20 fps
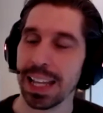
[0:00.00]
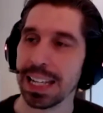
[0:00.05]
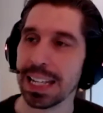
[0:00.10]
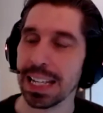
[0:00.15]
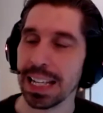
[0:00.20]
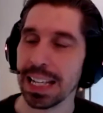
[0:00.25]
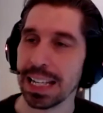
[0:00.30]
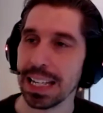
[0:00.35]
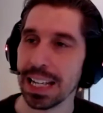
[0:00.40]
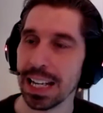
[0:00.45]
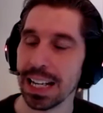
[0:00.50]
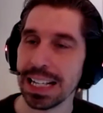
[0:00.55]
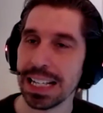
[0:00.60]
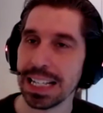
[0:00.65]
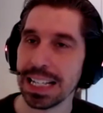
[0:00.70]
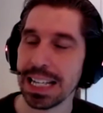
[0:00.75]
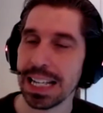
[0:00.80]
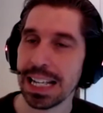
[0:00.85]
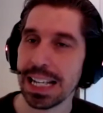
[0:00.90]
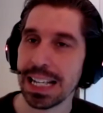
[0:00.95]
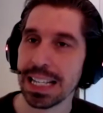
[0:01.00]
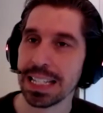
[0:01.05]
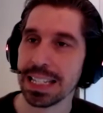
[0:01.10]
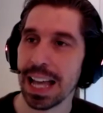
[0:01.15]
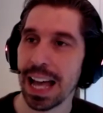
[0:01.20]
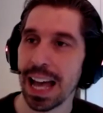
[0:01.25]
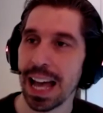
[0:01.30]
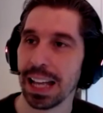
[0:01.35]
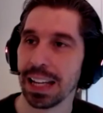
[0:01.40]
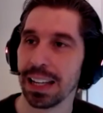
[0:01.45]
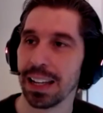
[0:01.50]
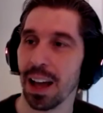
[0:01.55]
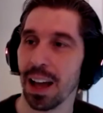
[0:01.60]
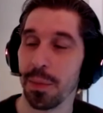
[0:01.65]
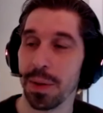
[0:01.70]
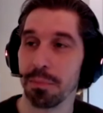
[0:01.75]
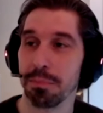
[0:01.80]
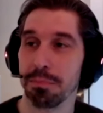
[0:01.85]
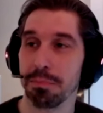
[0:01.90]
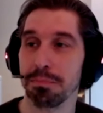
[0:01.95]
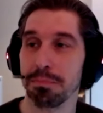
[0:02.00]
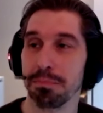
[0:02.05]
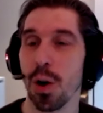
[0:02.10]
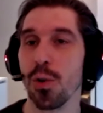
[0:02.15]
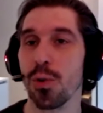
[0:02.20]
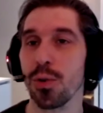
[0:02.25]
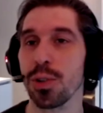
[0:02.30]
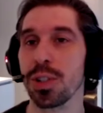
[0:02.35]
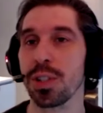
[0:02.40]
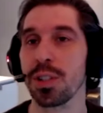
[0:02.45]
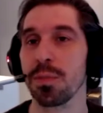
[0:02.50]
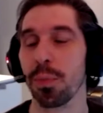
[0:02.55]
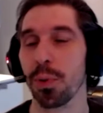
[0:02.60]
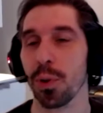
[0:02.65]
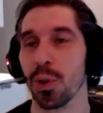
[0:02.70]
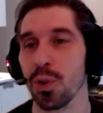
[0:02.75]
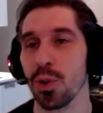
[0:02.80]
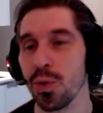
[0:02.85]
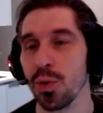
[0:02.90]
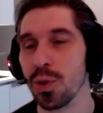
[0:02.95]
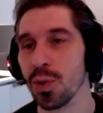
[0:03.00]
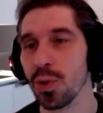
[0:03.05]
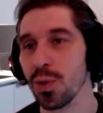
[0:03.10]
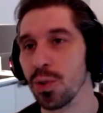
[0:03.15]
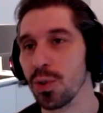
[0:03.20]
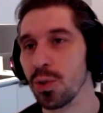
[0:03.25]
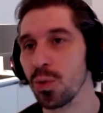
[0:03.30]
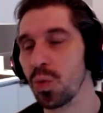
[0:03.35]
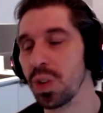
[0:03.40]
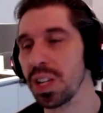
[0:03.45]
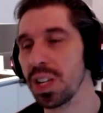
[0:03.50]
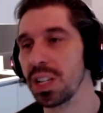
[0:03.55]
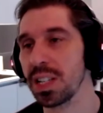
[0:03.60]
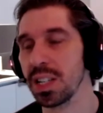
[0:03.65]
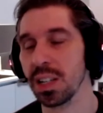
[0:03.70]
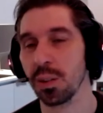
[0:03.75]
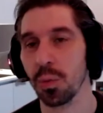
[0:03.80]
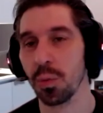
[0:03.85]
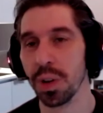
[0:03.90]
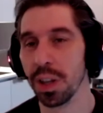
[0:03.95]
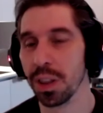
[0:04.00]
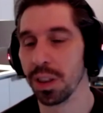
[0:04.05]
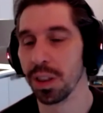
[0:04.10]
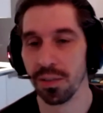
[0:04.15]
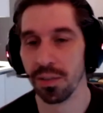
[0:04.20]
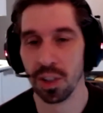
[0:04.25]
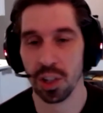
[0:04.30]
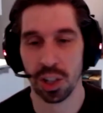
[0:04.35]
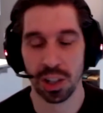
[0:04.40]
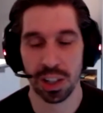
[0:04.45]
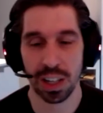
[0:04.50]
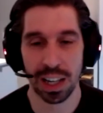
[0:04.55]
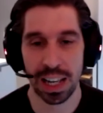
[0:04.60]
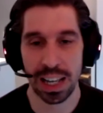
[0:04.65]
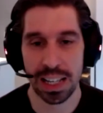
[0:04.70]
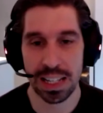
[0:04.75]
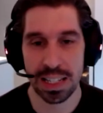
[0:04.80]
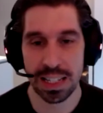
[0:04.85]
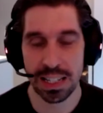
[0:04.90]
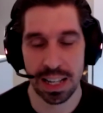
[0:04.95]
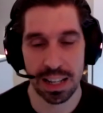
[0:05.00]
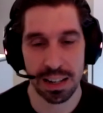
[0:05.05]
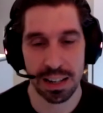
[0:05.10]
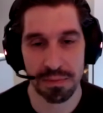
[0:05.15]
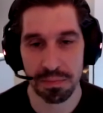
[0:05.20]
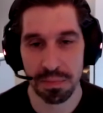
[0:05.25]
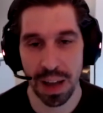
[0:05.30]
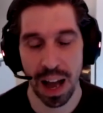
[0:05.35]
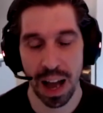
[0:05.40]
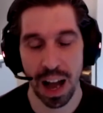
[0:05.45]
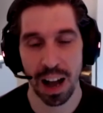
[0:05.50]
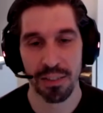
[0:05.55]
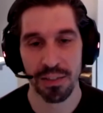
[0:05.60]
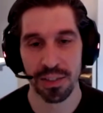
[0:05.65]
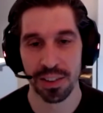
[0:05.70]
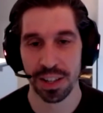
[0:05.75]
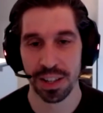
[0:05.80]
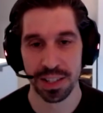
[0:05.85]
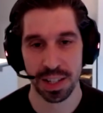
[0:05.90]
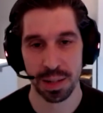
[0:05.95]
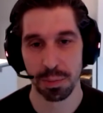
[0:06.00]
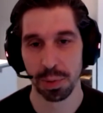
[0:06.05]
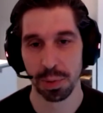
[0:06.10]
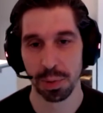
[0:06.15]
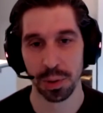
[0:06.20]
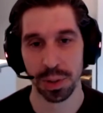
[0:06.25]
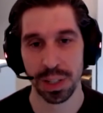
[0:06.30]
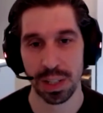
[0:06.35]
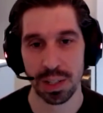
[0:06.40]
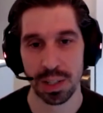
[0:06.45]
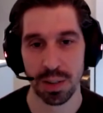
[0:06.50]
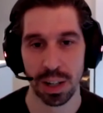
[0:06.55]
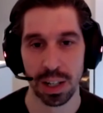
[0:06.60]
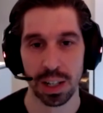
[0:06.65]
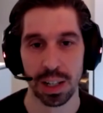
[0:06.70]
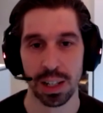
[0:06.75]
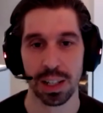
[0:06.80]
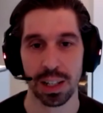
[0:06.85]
the idea is that, I mean, most producers we deal with have got less than half a dozen employees, right?